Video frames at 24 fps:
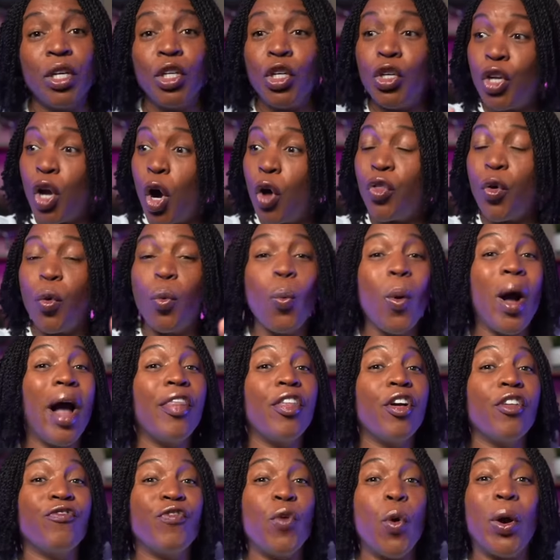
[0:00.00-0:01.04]
You know, the
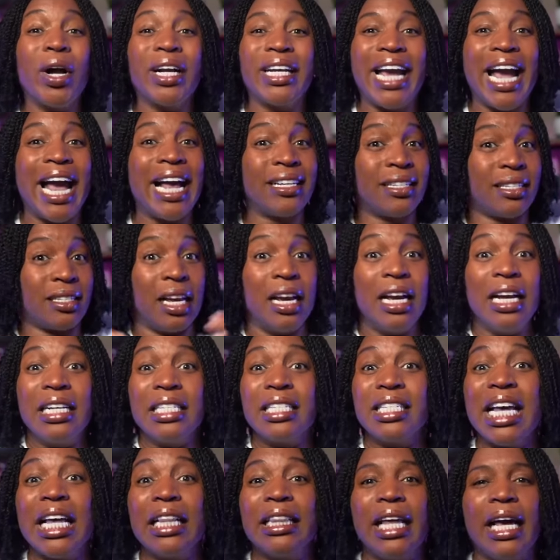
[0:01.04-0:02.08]
weather forecast
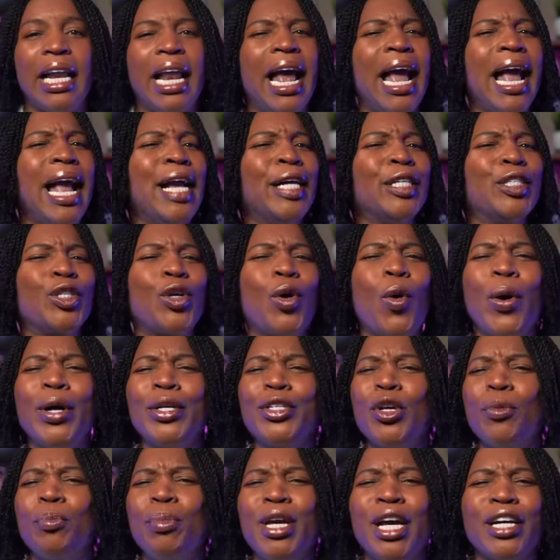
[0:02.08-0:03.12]
said that, hey, it's
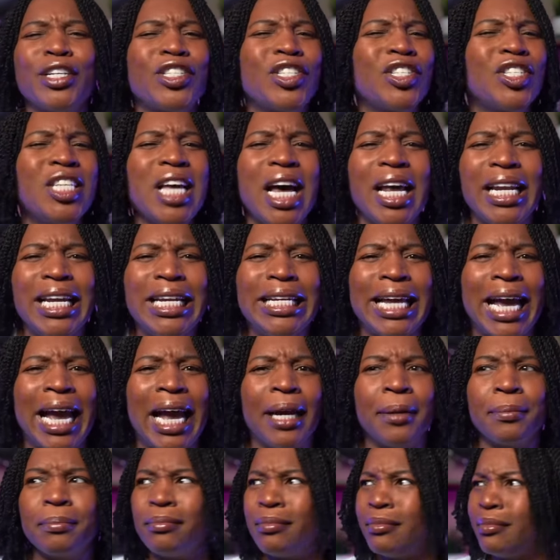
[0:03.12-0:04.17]
going to be a sunny
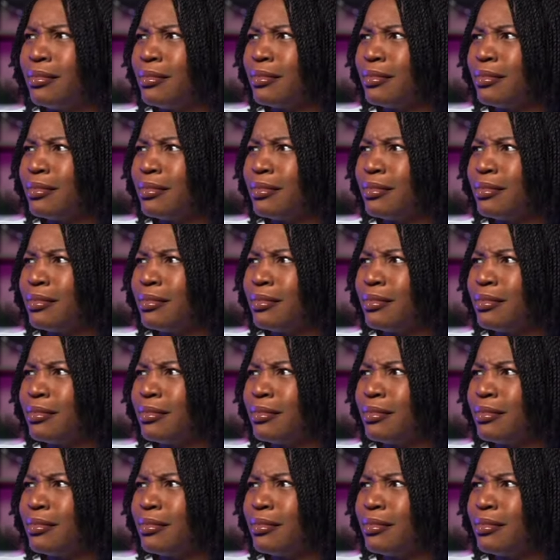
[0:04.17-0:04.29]
day,